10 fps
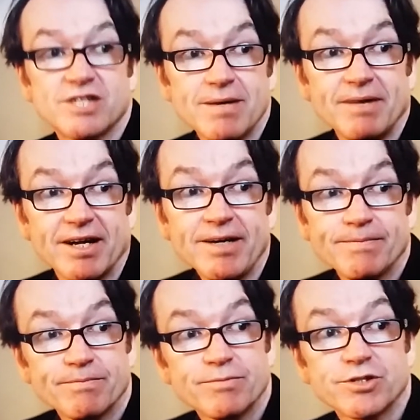similar,
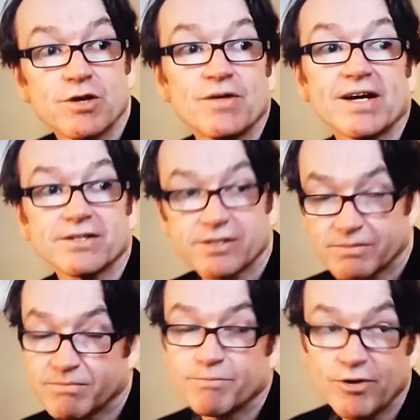so that's
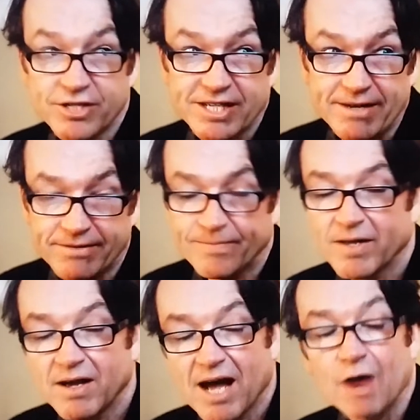positive.
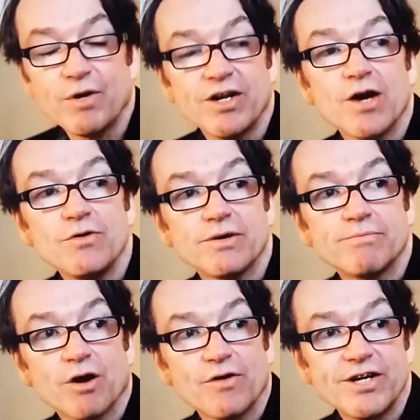And we know that
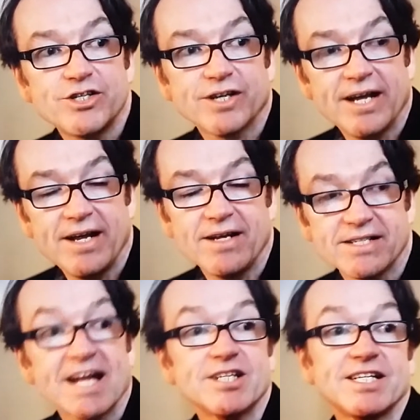borage is
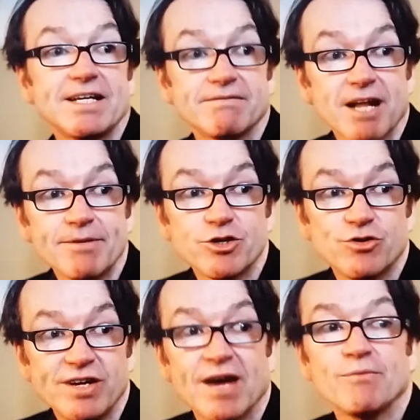an
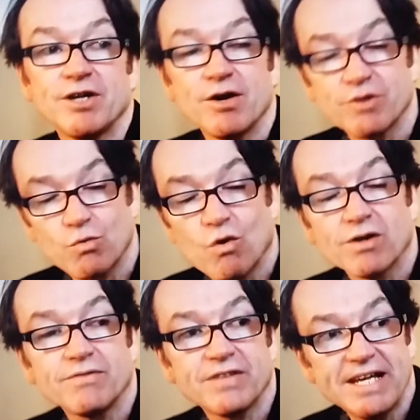anti-inflammatory, and we know that
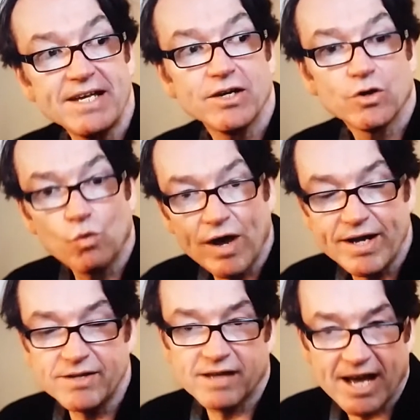one of the
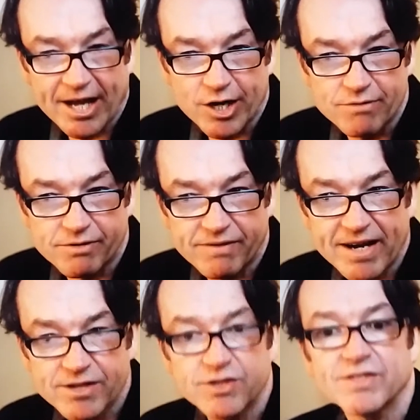ways that hangover
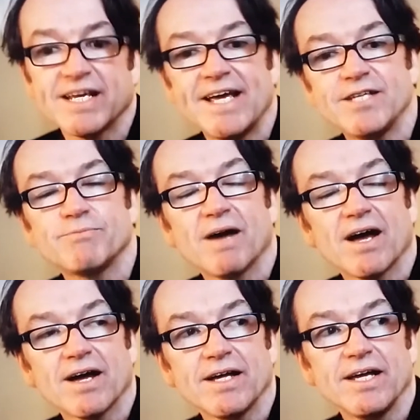affects us is
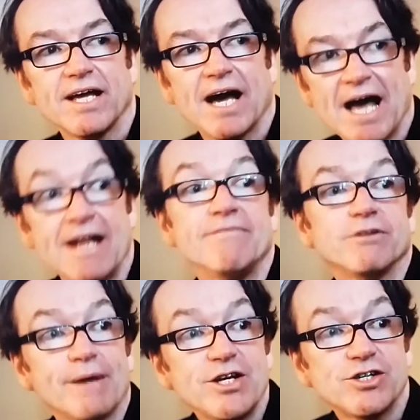by an
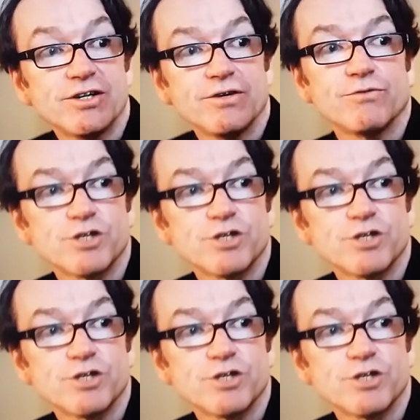inflammation